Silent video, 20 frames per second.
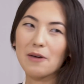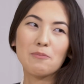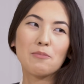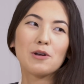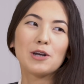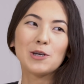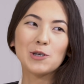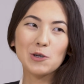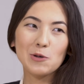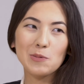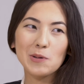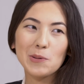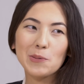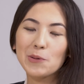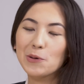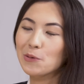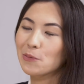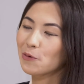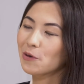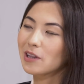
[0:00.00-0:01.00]
I'm pretty sure
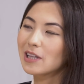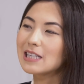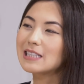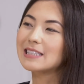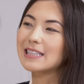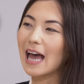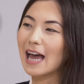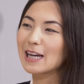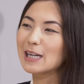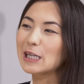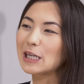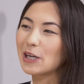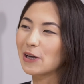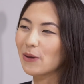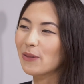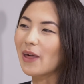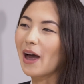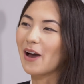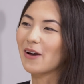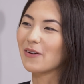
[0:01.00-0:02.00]
people are really sad to
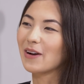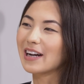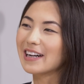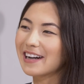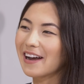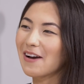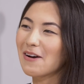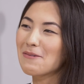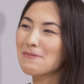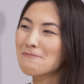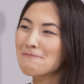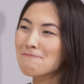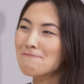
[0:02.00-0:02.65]
hear that right now.